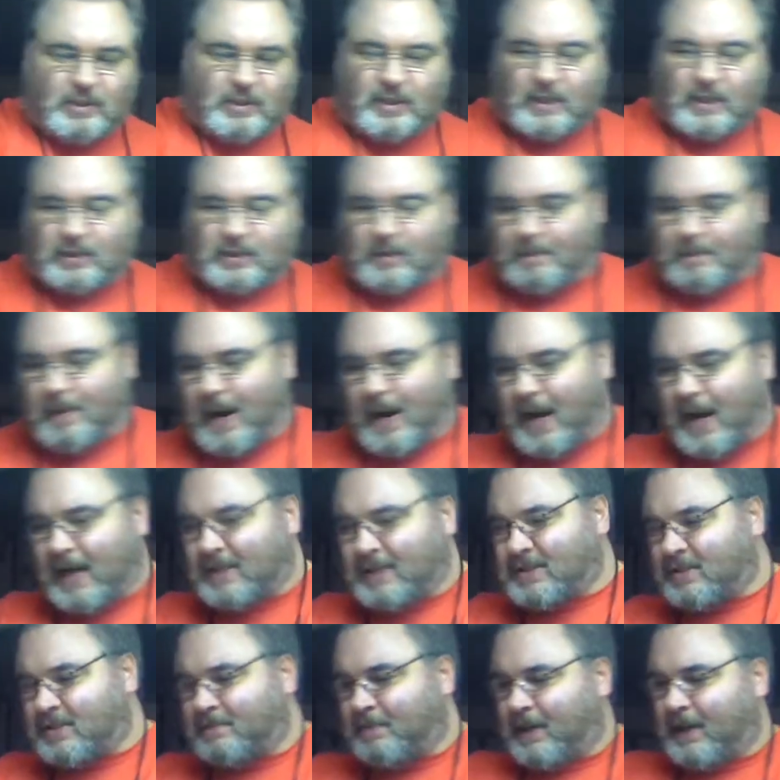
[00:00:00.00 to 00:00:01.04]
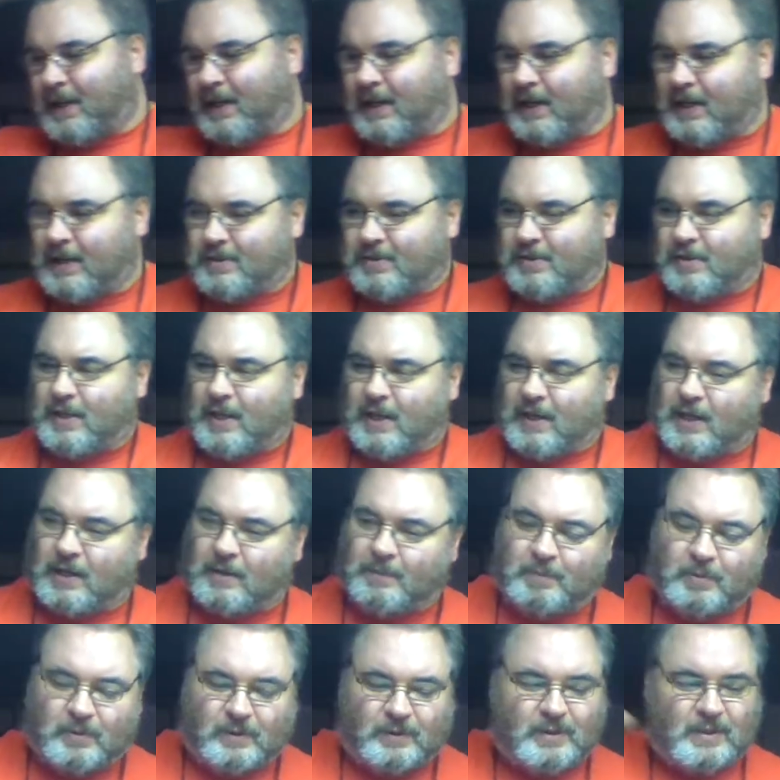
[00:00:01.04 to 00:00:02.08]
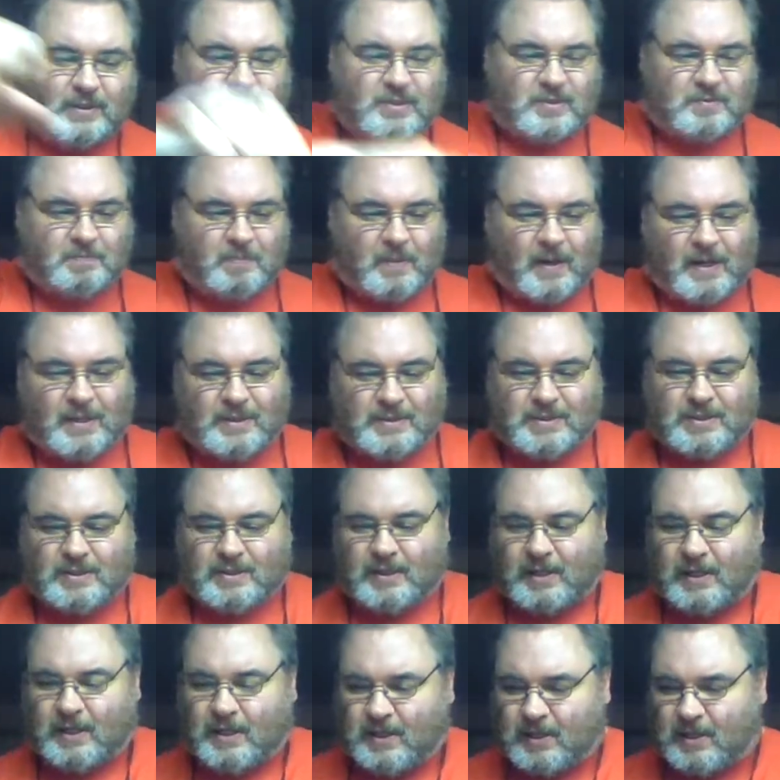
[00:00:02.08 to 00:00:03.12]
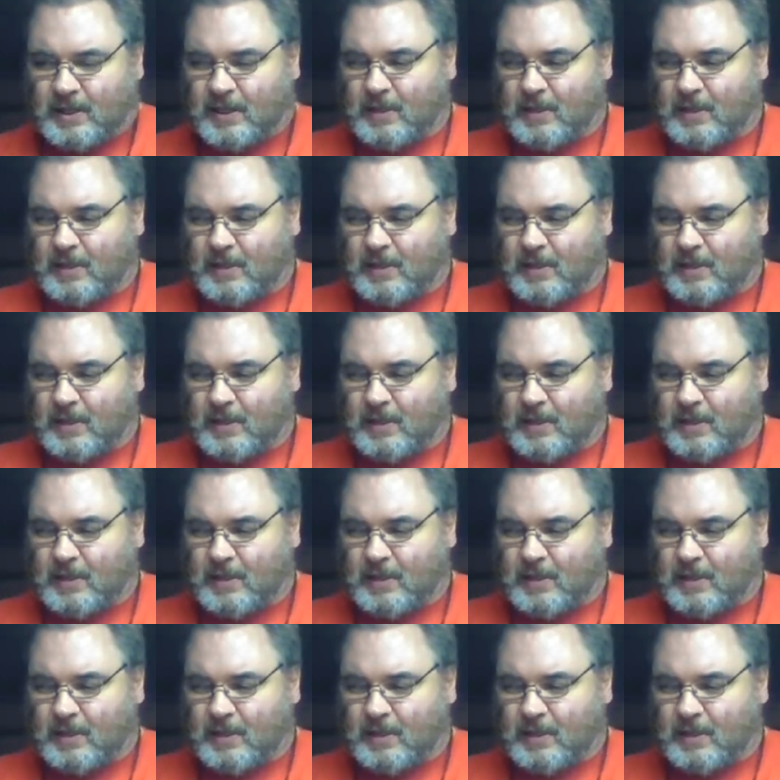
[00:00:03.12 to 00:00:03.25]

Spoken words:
you get the pots and pans, and I got to put this spice in here,